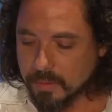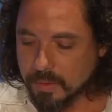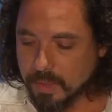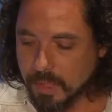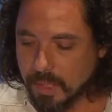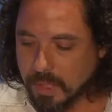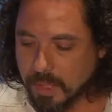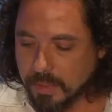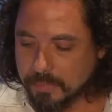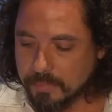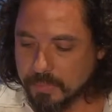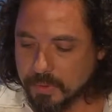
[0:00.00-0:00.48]

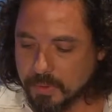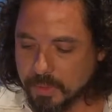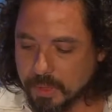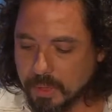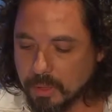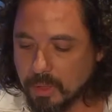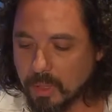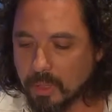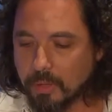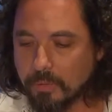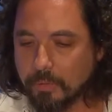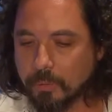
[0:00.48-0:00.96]
um,
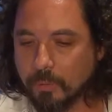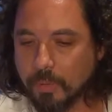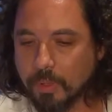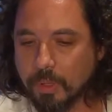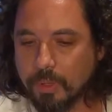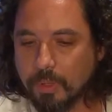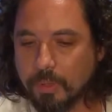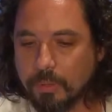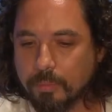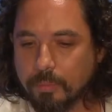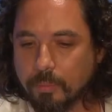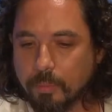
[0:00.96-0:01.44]
doing a lot of
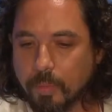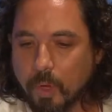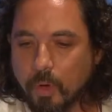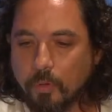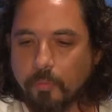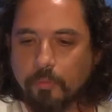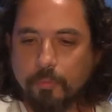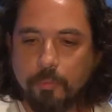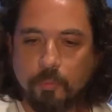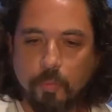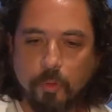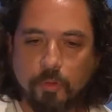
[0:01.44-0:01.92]
work on
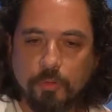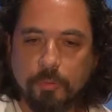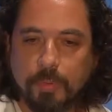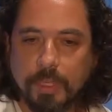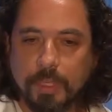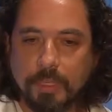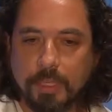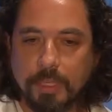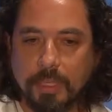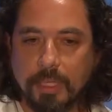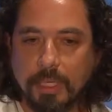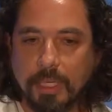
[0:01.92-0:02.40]
mov-
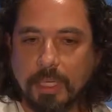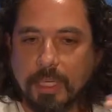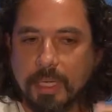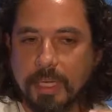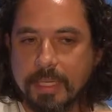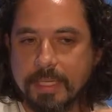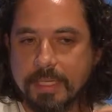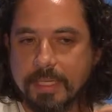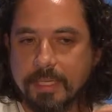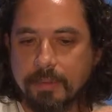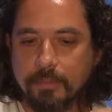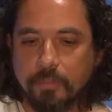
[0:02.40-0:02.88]
movement and
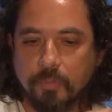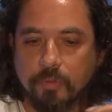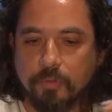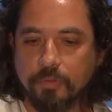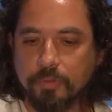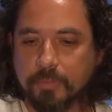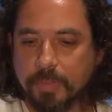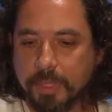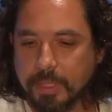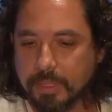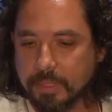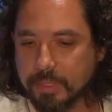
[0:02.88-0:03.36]
analyzing
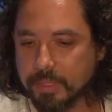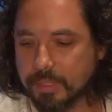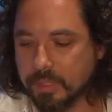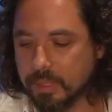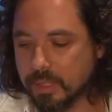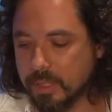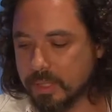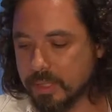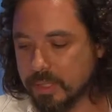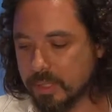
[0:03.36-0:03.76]
movement.